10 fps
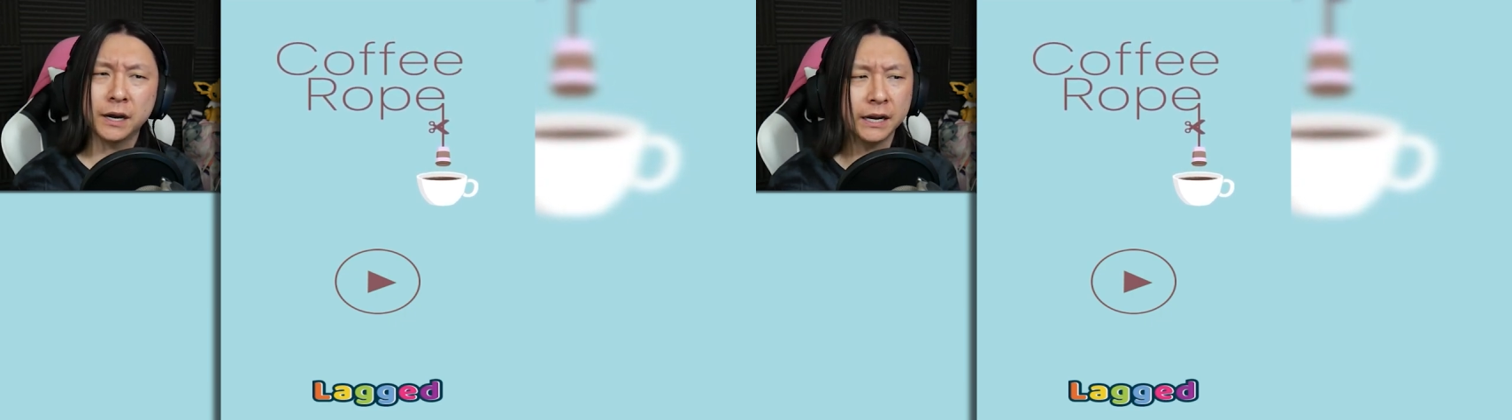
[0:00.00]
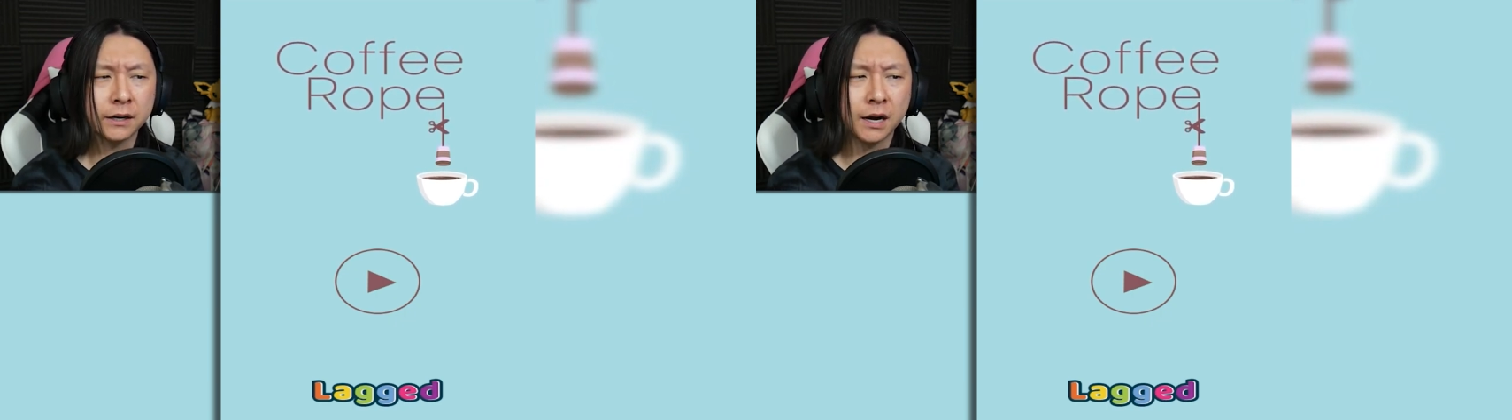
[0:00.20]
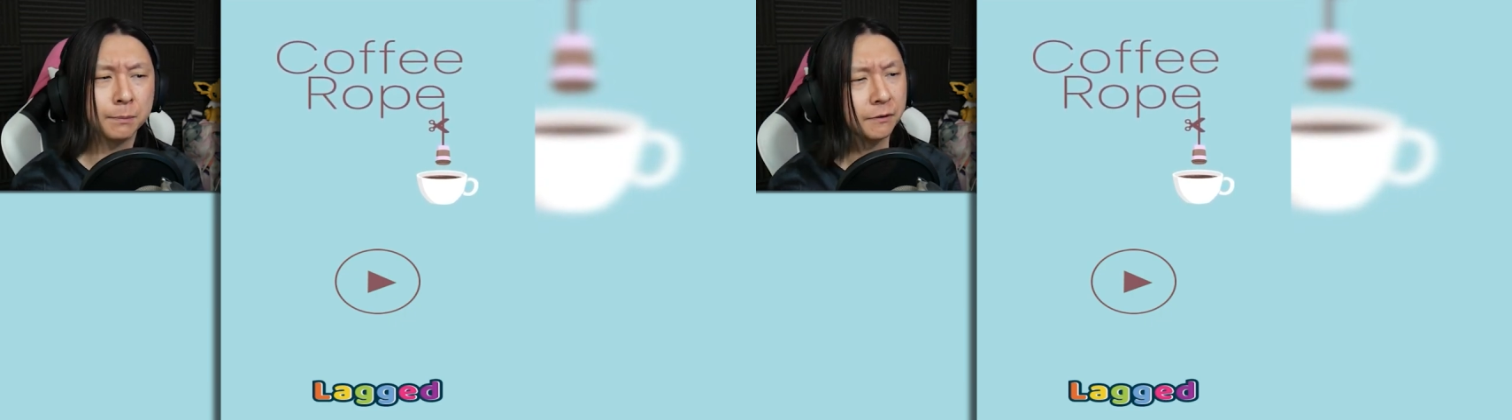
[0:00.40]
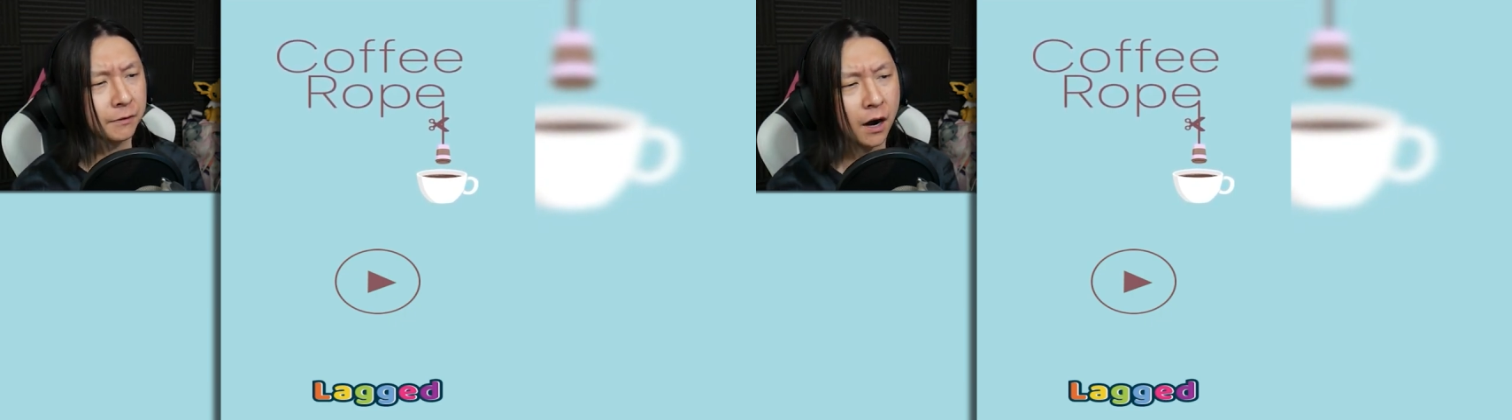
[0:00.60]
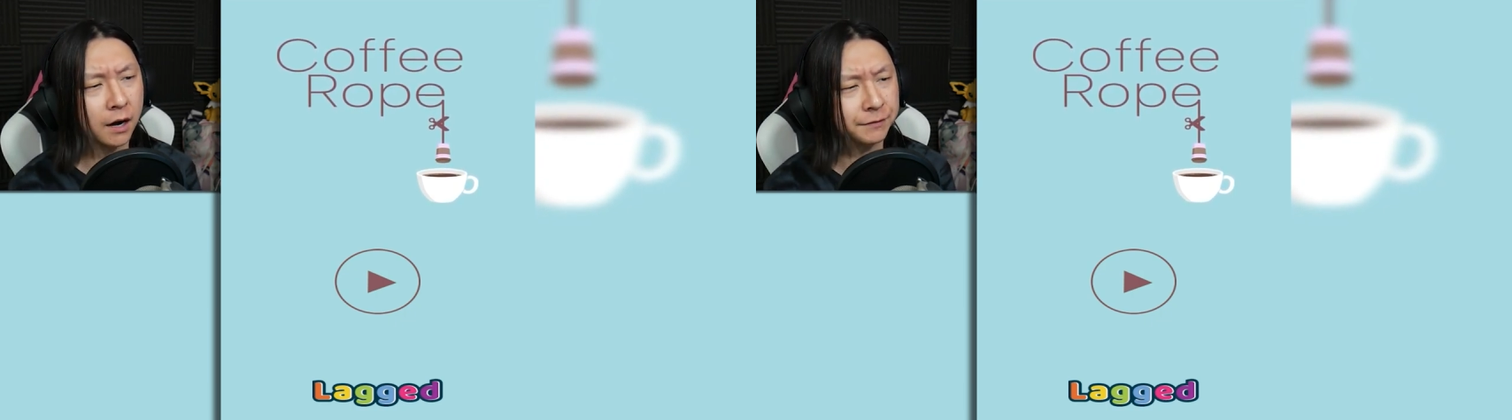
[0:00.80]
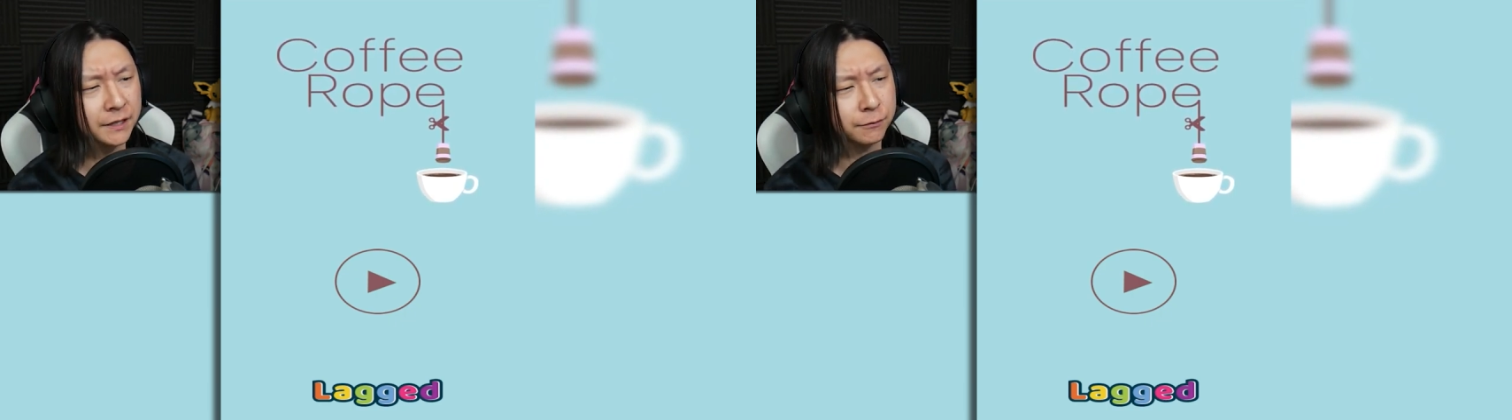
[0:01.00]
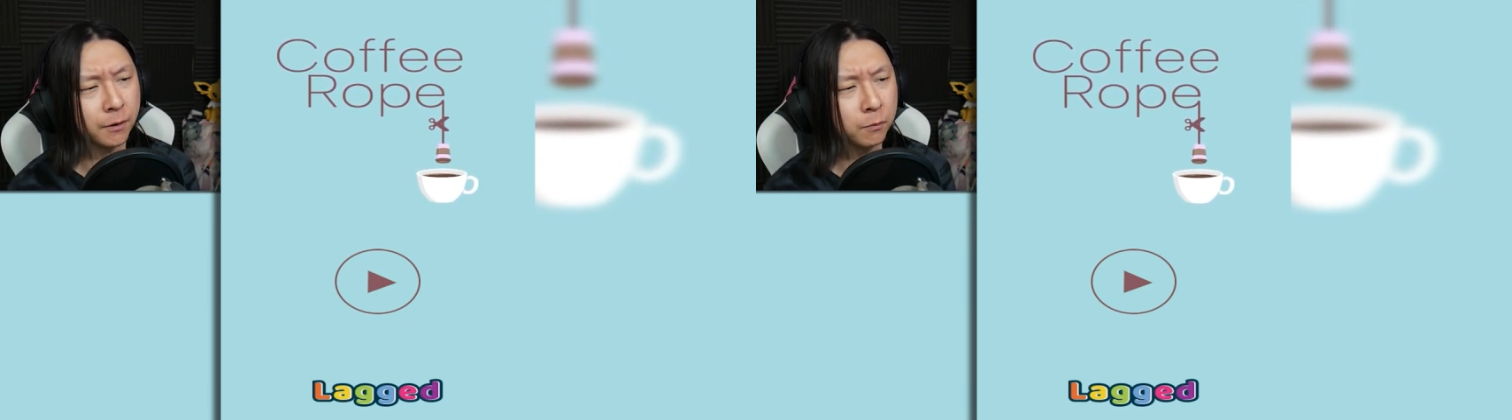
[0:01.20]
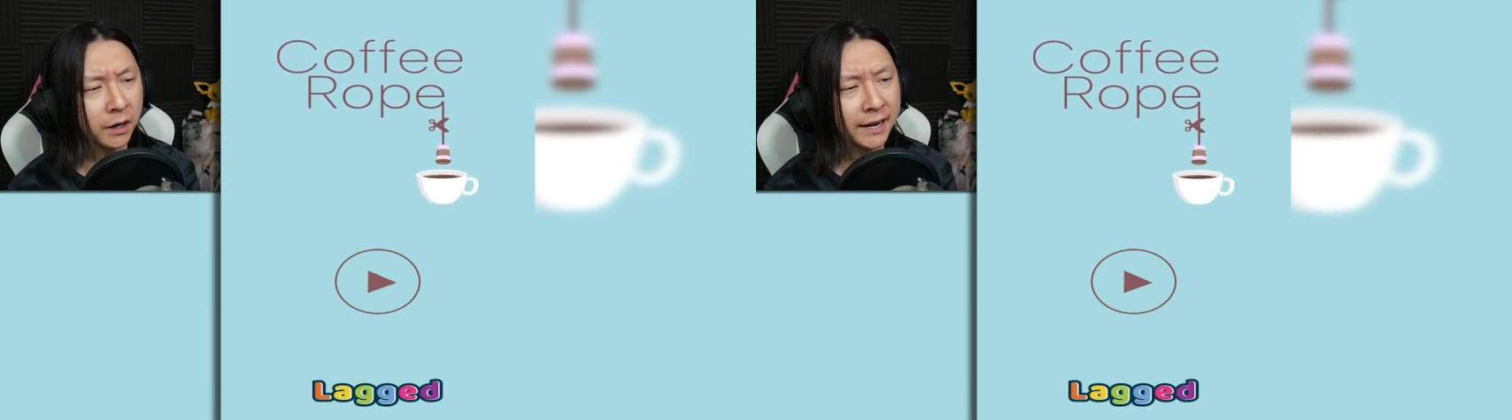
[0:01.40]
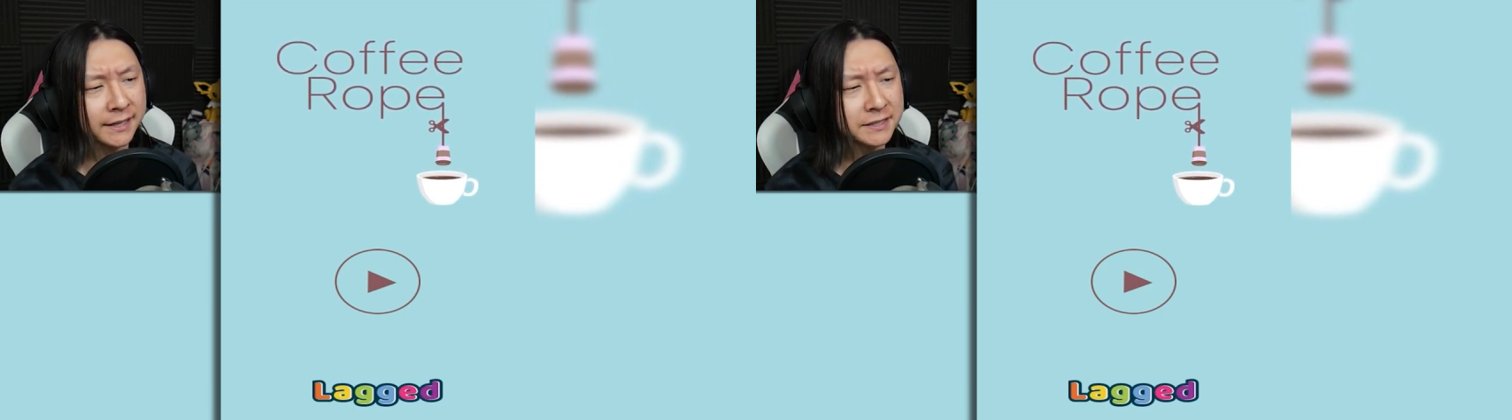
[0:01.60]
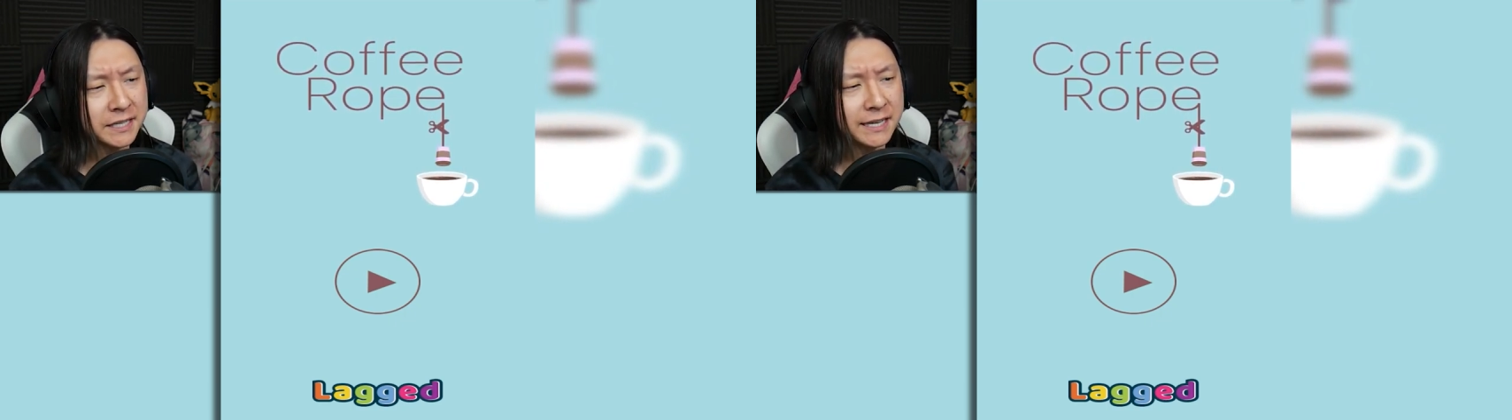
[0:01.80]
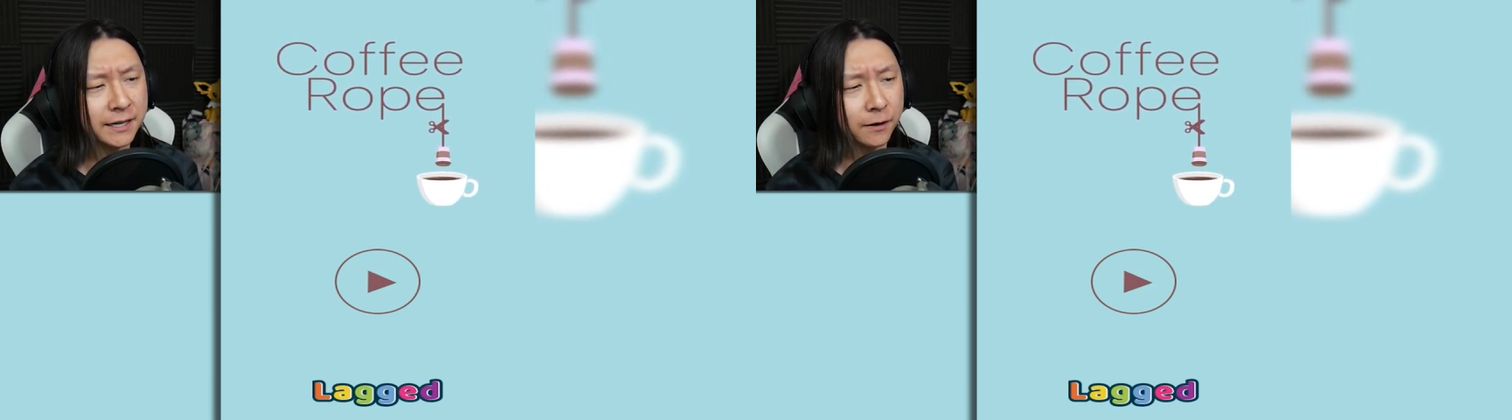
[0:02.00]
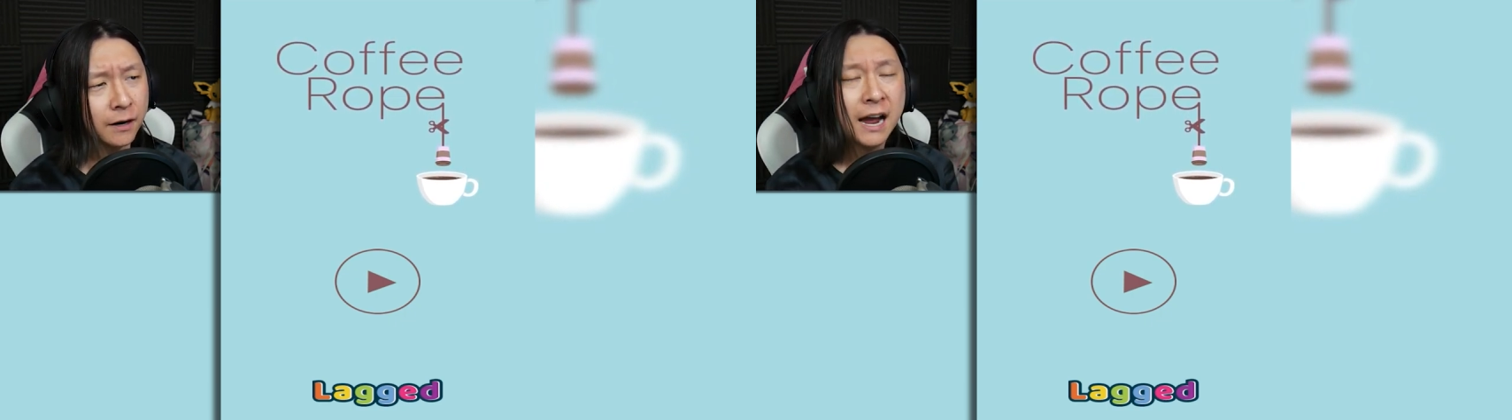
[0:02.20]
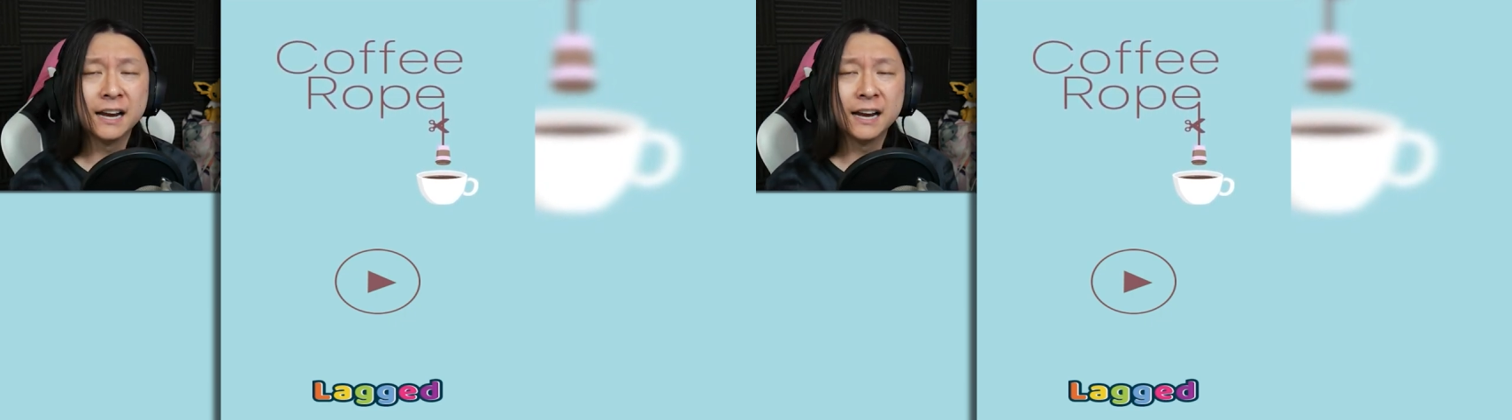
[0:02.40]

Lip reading: a cup of coffee from what I can see here.